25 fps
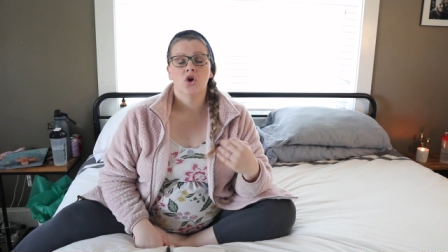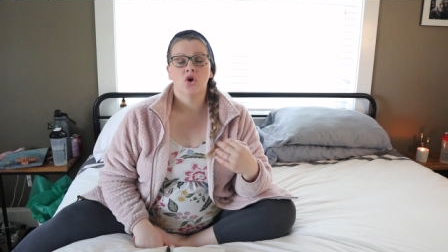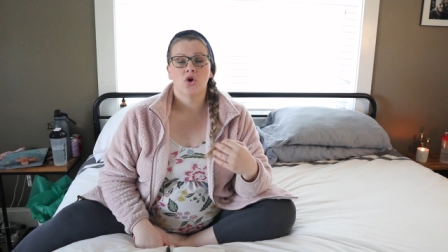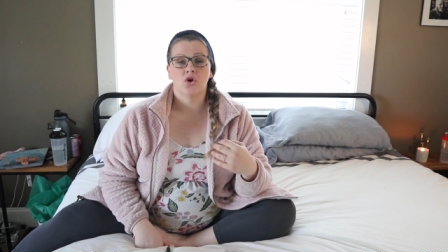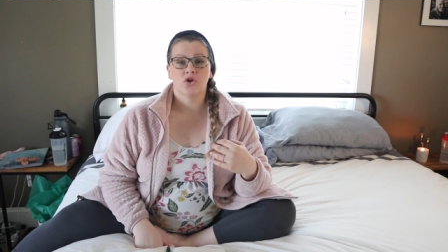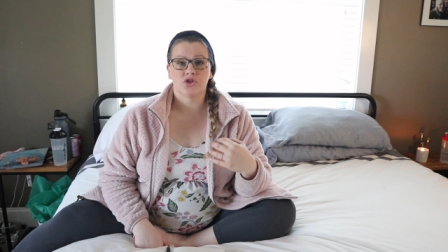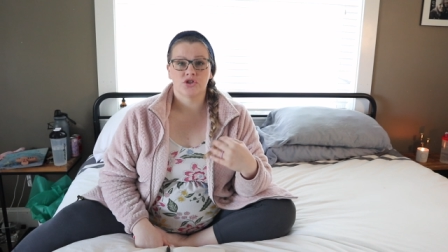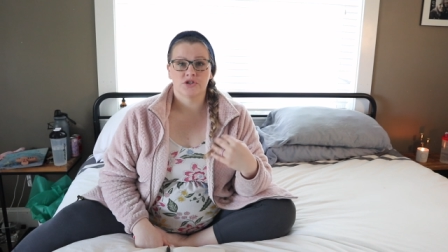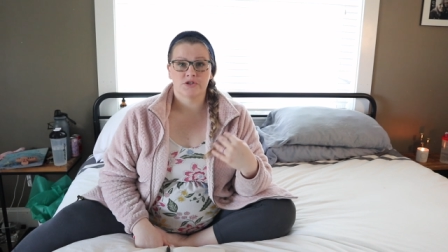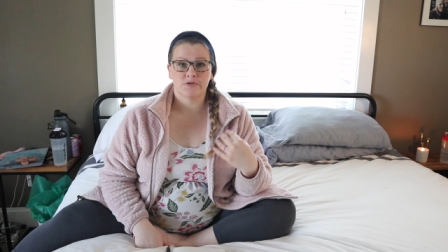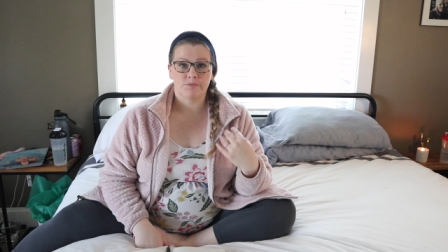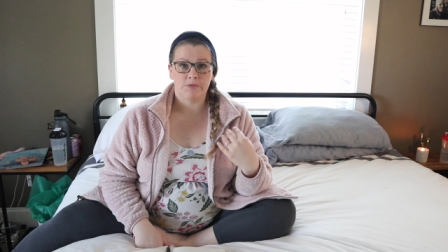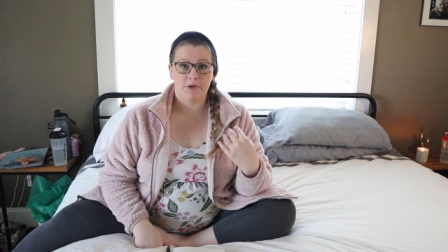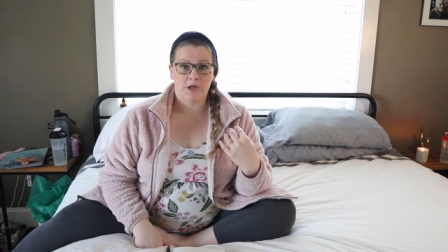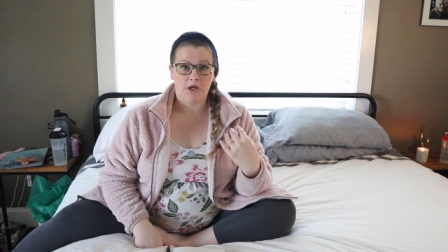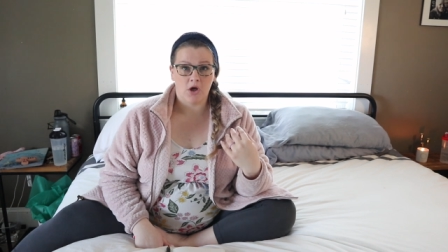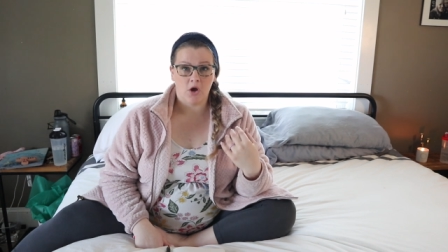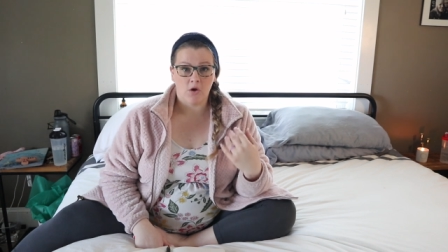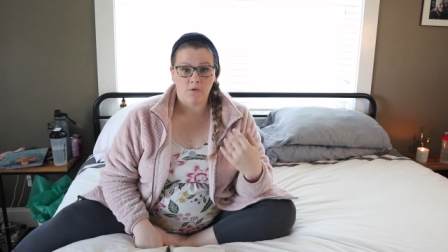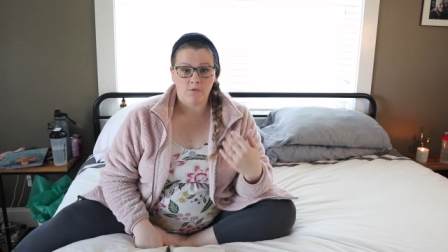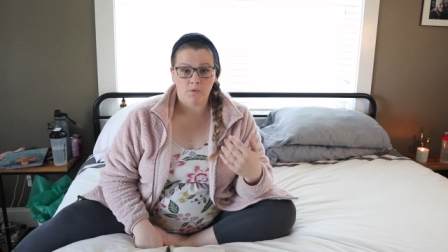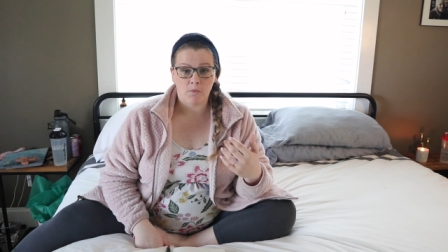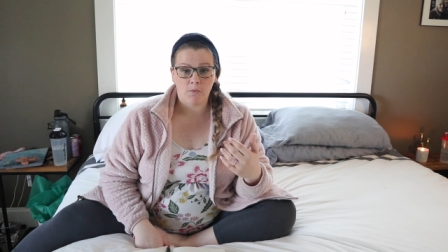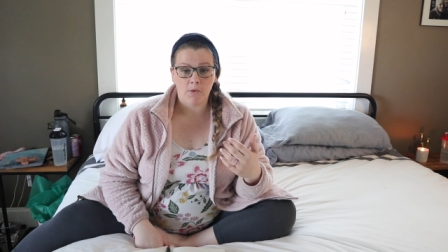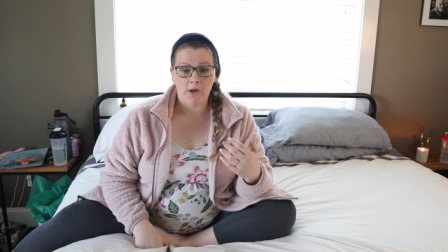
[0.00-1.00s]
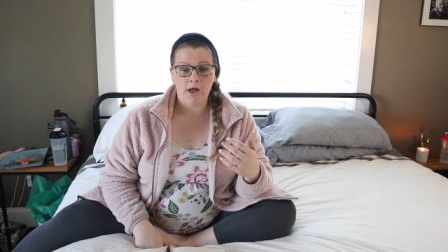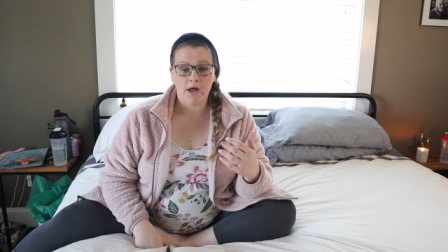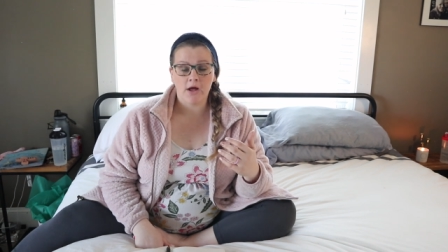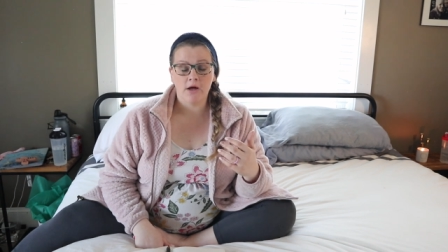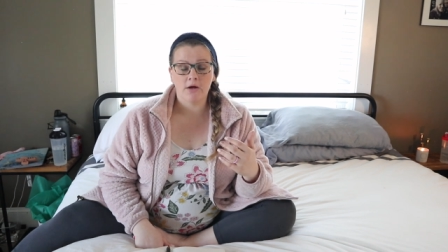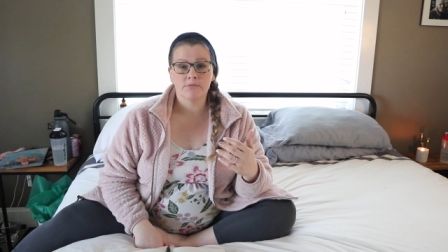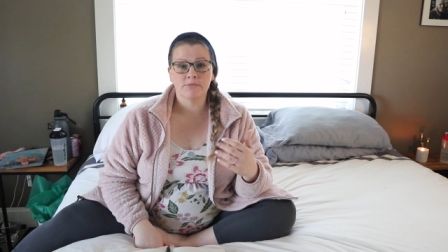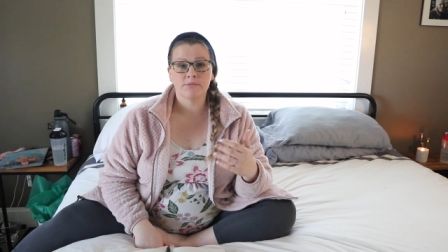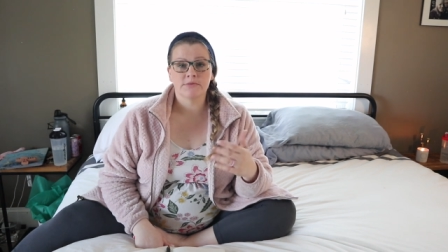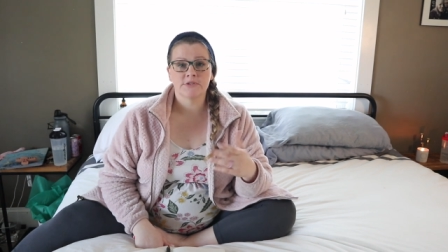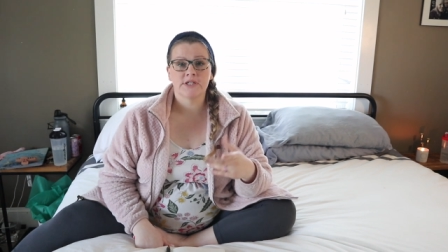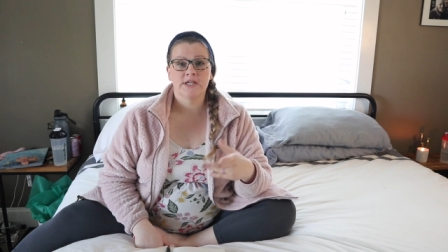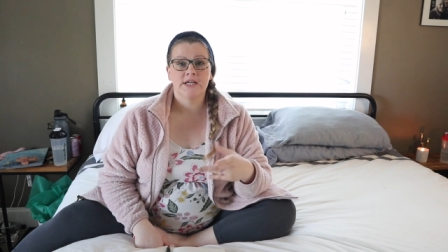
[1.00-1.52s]
or just being
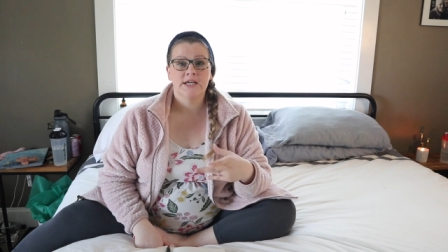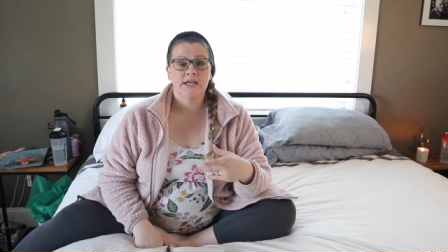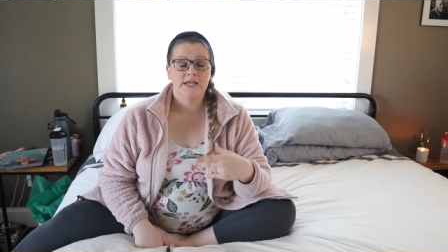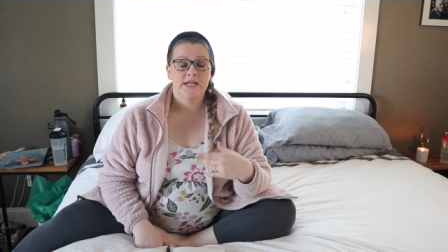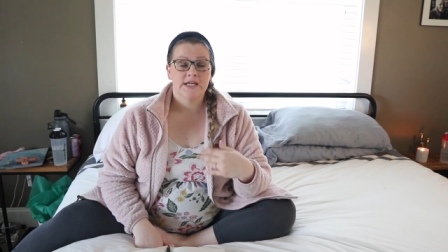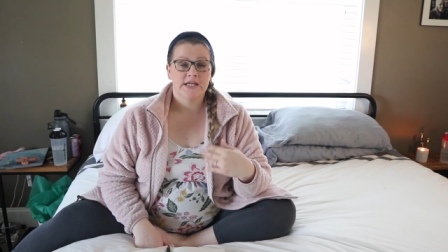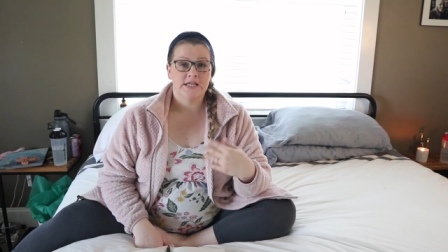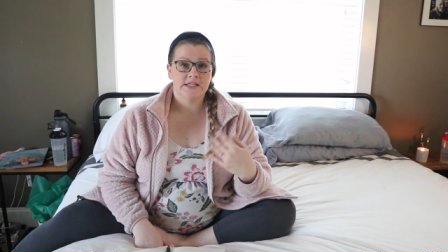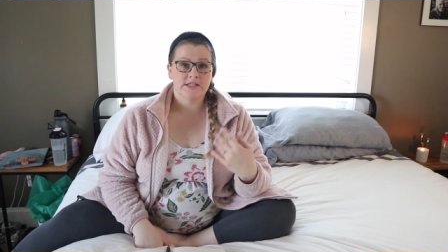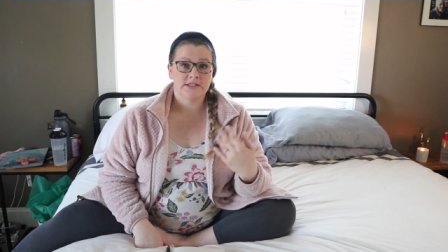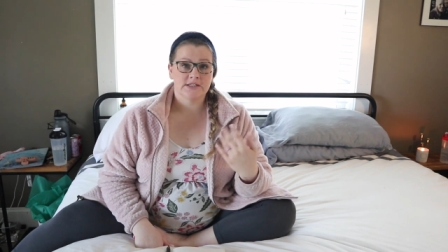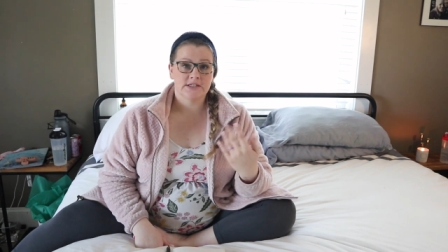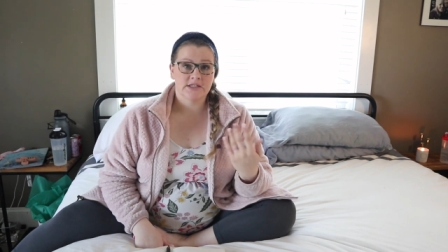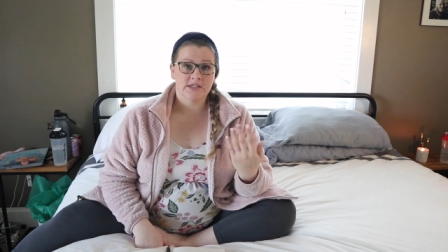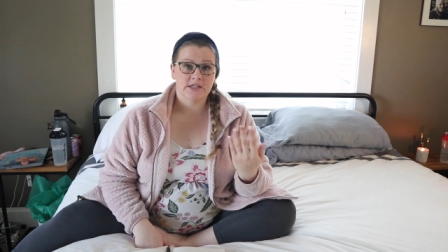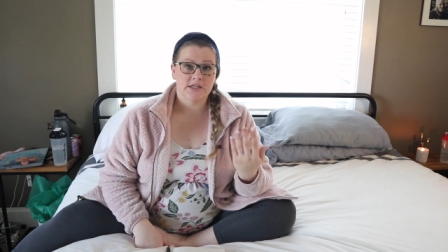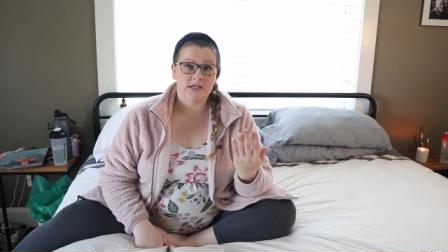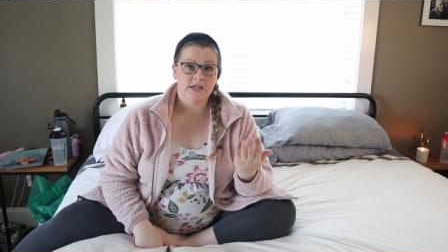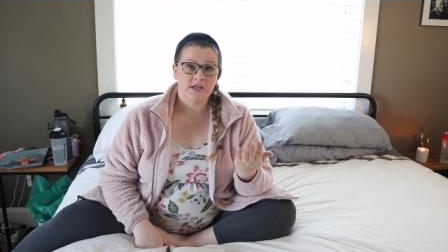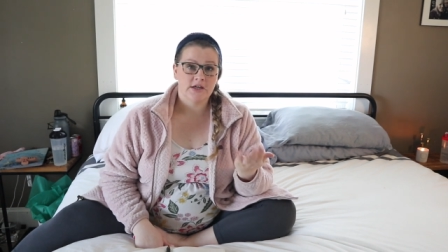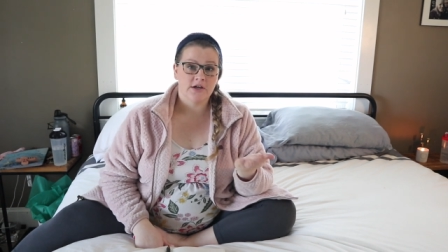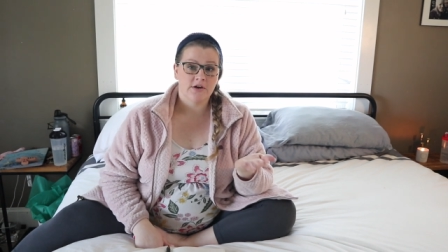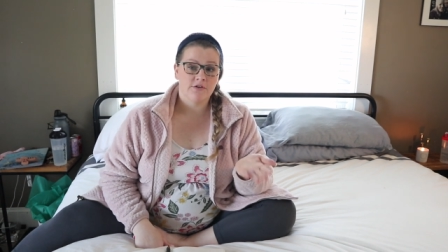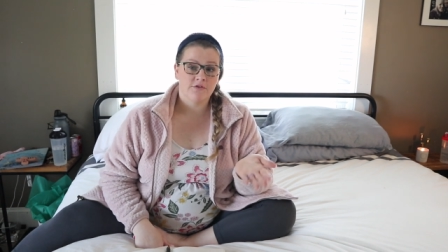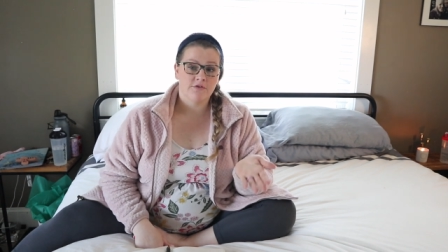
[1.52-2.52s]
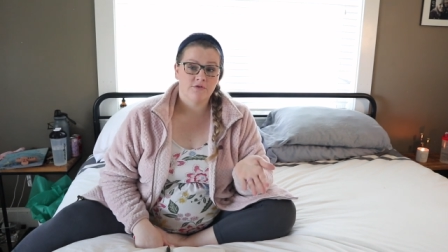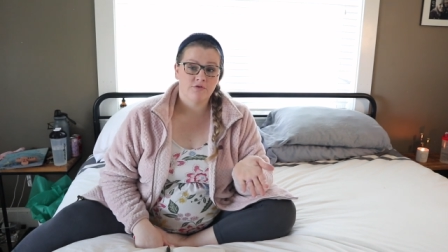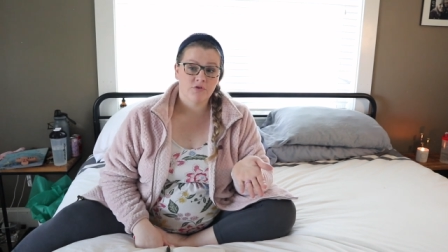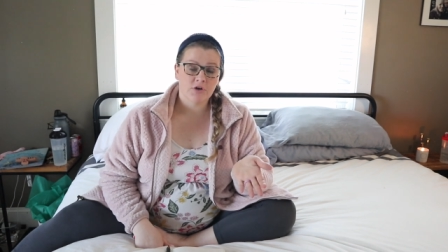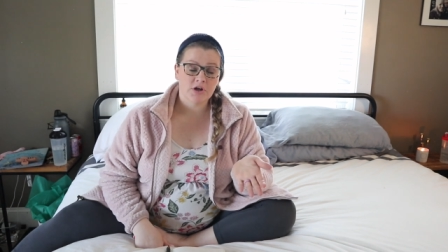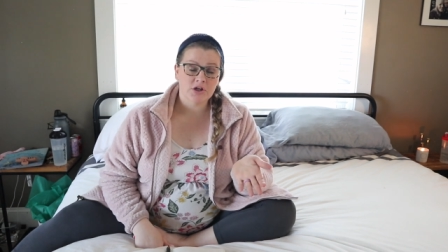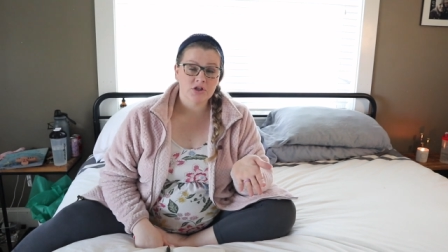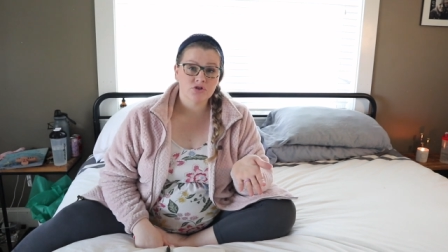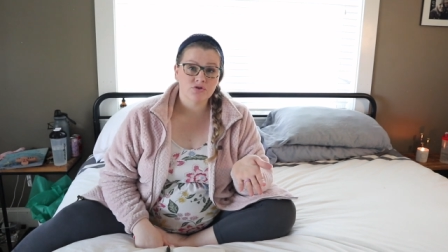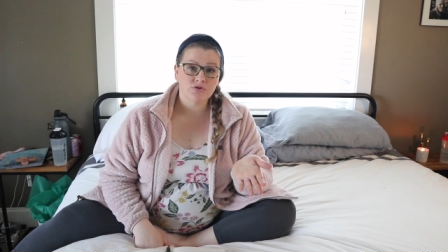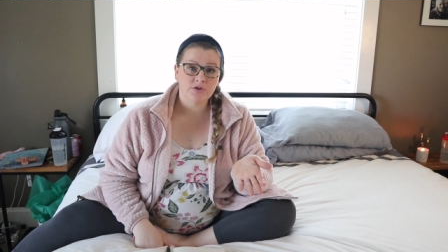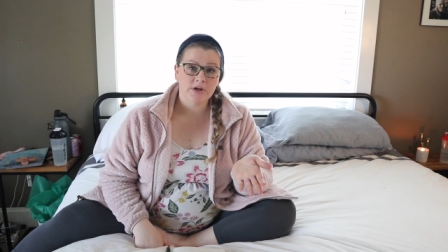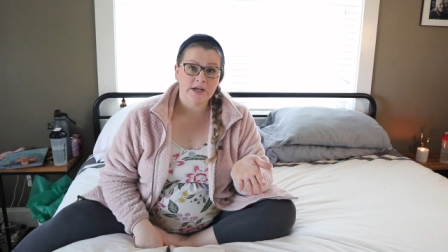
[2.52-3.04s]
overwhelmed, easily
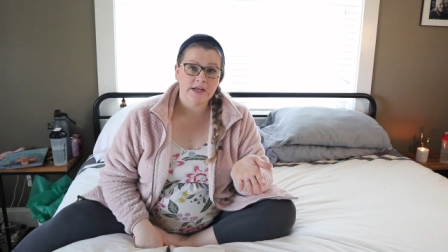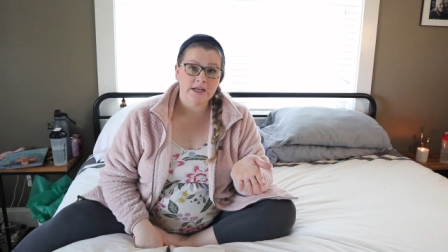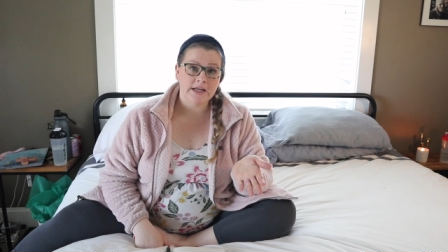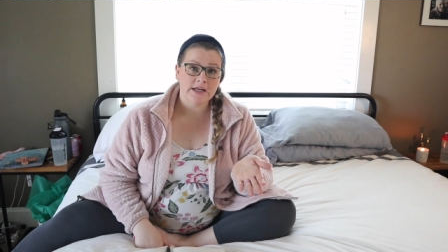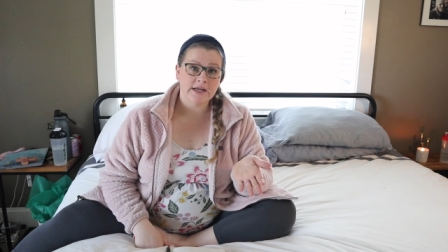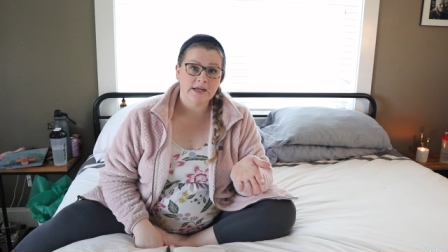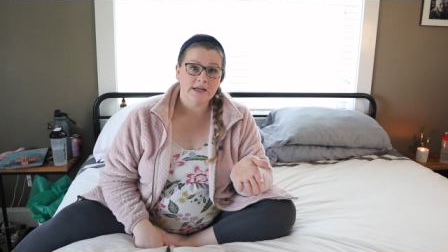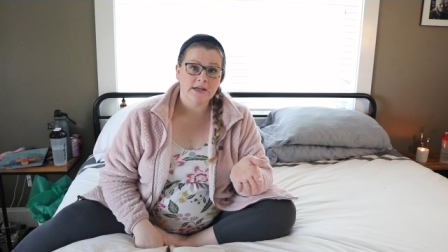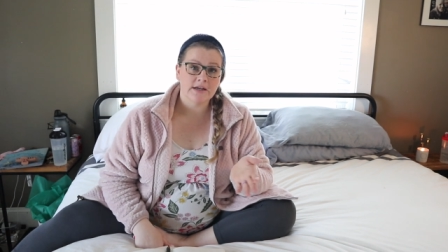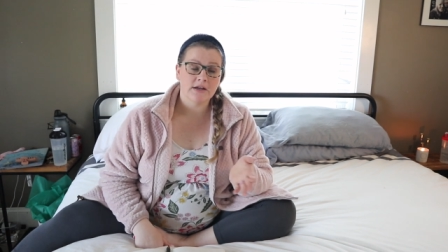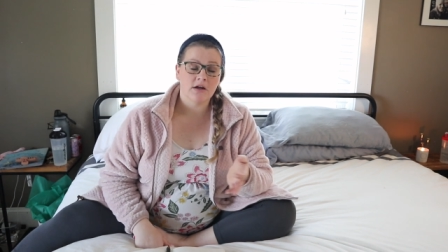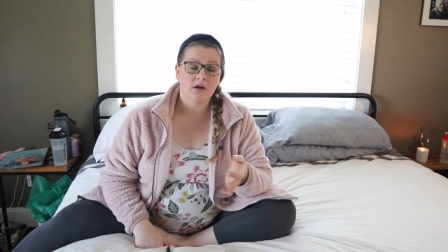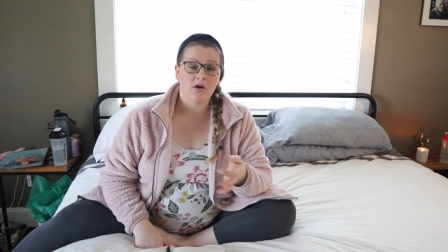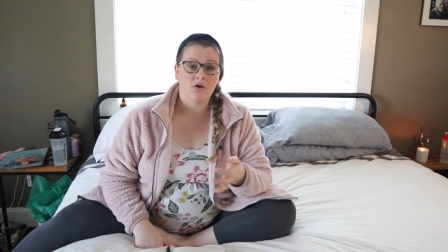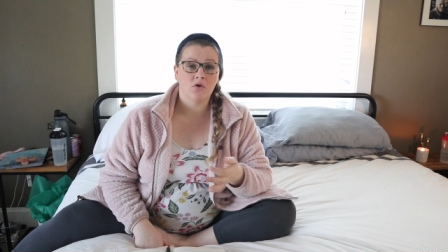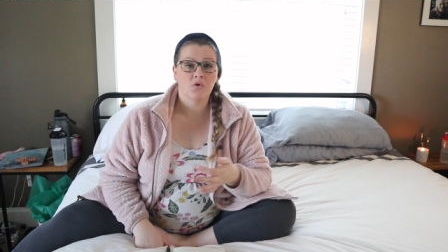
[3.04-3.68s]
frustrated